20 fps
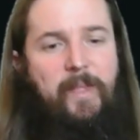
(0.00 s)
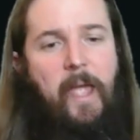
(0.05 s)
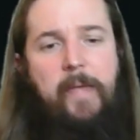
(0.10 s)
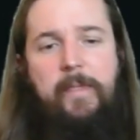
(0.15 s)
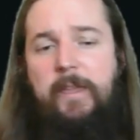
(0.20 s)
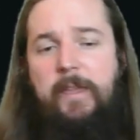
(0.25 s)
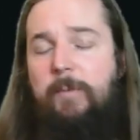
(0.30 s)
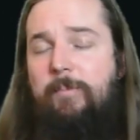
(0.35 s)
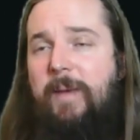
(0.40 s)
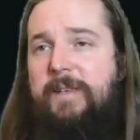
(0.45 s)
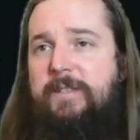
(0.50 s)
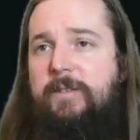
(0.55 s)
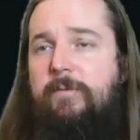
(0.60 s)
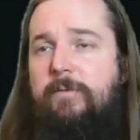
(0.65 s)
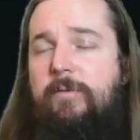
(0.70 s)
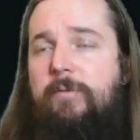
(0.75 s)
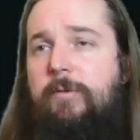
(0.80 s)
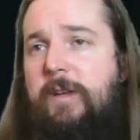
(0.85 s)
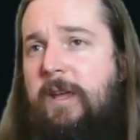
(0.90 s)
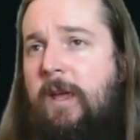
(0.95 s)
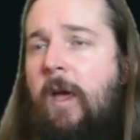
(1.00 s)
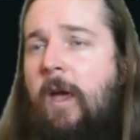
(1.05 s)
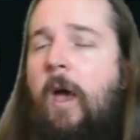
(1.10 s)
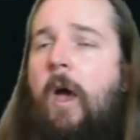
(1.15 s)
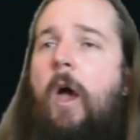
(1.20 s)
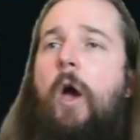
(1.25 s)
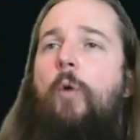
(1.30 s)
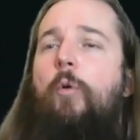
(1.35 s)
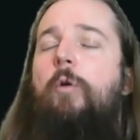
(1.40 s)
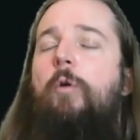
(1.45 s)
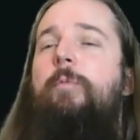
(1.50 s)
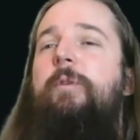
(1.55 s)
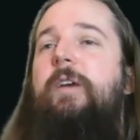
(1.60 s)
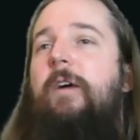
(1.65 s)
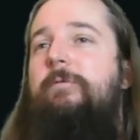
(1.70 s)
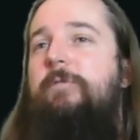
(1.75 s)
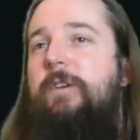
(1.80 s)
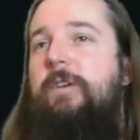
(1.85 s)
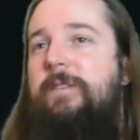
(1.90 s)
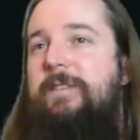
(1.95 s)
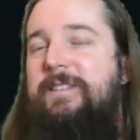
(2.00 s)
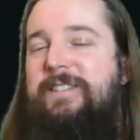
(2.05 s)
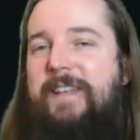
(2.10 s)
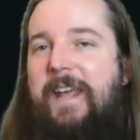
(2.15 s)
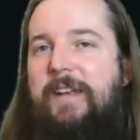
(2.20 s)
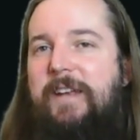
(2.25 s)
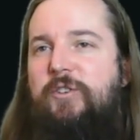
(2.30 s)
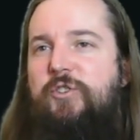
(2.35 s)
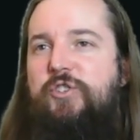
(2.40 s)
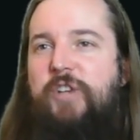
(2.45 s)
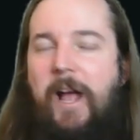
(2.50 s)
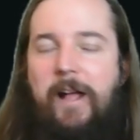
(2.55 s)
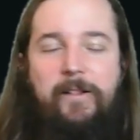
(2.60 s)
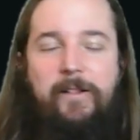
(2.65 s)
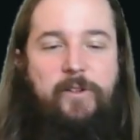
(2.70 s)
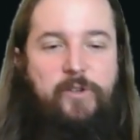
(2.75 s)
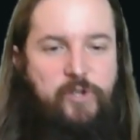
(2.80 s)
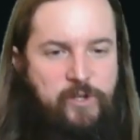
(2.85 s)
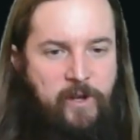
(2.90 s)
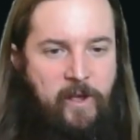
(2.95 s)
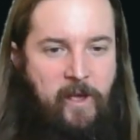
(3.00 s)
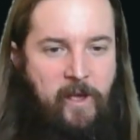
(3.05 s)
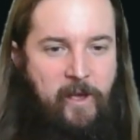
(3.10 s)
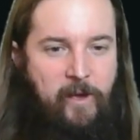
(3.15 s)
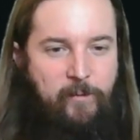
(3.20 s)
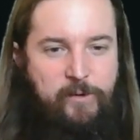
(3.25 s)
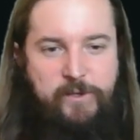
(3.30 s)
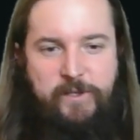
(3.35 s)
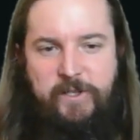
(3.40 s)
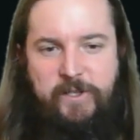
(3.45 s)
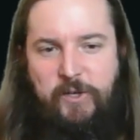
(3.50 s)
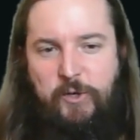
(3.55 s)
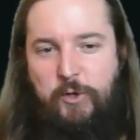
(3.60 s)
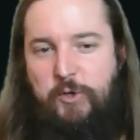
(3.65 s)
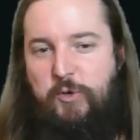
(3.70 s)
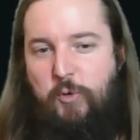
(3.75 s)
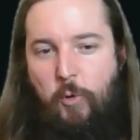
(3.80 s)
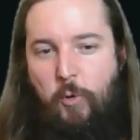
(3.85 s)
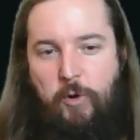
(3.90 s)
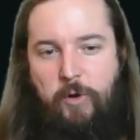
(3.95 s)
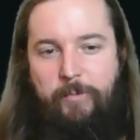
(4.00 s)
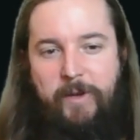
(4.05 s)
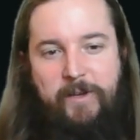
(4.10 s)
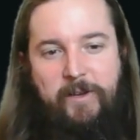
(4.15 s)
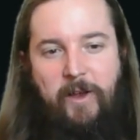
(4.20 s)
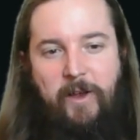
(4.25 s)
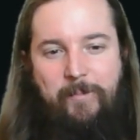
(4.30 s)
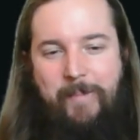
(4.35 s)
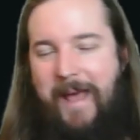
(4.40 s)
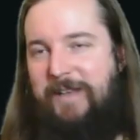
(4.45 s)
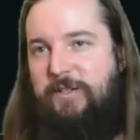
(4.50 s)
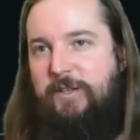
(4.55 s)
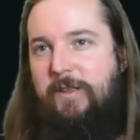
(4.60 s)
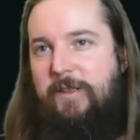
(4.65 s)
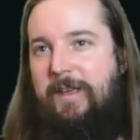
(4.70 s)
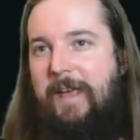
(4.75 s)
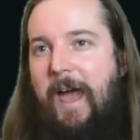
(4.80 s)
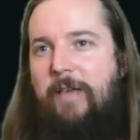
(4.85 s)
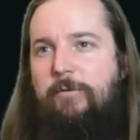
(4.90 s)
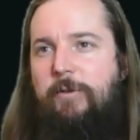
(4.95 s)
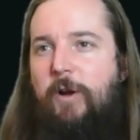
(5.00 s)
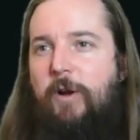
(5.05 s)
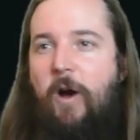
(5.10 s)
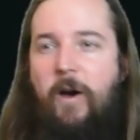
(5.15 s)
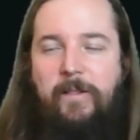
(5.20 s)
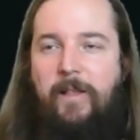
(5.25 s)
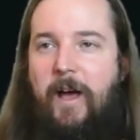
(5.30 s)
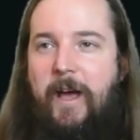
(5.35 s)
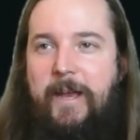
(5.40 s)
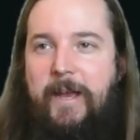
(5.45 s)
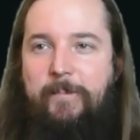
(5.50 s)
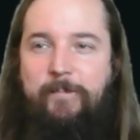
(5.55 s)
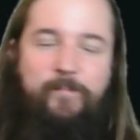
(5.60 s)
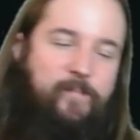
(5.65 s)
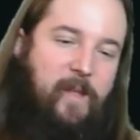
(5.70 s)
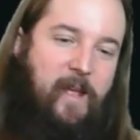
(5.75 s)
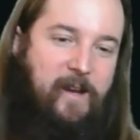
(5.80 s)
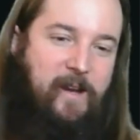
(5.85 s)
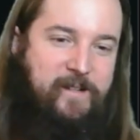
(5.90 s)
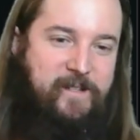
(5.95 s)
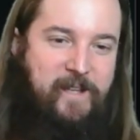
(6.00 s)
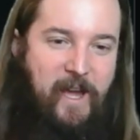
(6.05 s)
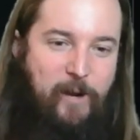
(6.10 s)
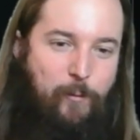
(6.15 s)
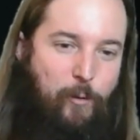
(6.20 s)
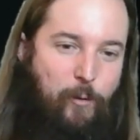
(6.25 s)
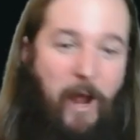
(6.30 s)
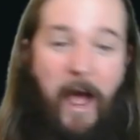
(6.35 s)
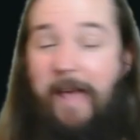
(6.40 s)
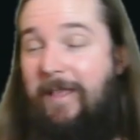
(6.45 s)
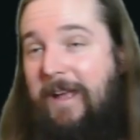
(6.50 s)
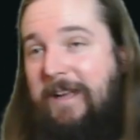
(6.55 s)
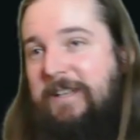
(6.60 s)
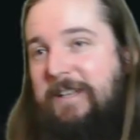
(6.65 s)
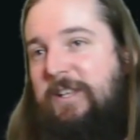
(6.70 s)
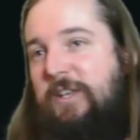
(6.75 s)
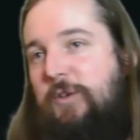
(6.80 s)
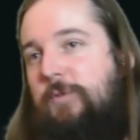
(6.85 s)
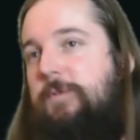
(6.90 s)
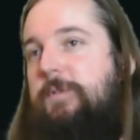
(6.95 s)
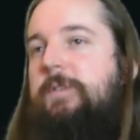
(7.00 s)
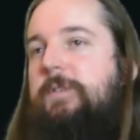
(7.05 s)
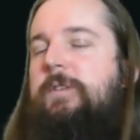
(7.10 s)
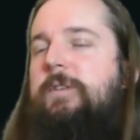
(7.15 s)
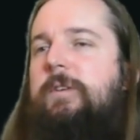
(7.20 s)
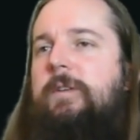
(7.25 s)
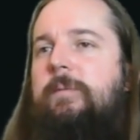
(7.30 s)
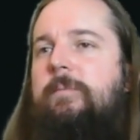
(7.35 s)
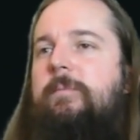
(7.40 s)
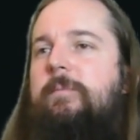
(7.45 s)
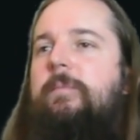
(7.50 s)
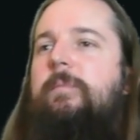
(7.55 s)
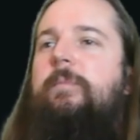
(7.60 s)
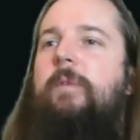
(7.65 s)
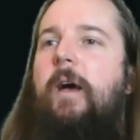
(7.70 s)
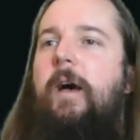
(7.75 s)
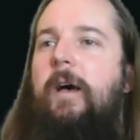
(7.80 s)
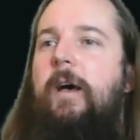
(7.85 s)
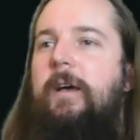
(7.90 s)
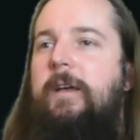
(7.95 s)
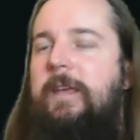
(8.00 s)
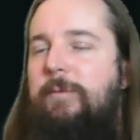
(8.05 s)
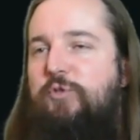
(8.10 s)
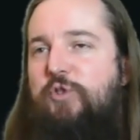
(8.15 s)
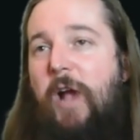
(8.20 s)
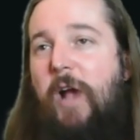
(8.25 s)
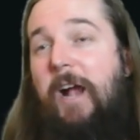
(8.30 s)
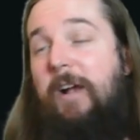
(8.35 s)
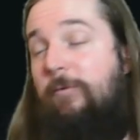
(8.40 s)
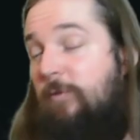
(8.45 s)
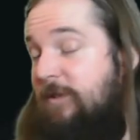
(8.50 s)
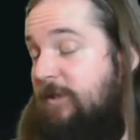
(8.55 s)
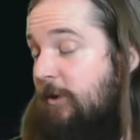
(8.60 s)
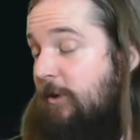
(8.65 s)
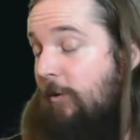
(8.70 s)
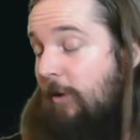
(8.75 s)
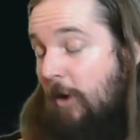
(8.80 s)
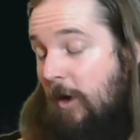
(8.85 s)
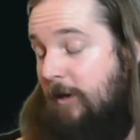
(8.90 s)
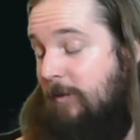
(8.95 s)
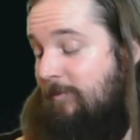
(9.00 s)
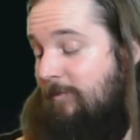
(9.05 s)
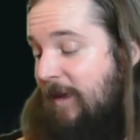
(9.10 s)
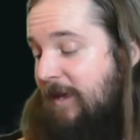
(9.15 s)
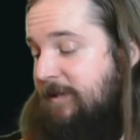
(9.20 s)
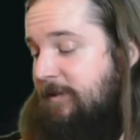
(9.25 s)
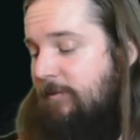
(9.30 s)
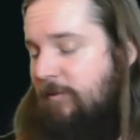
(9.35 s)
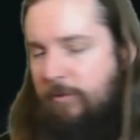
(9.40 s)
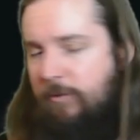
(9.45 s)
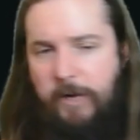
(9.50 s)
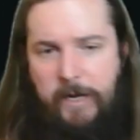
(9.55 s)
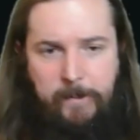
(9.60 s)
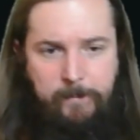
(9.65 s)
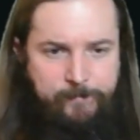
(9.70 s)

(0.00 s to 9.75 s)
And then best of three, we'll be covering the Standard Challenge, which is a good tournament on Magic the Gathering Online, and is kind of what I like to use to keep track of what's going on in best of three.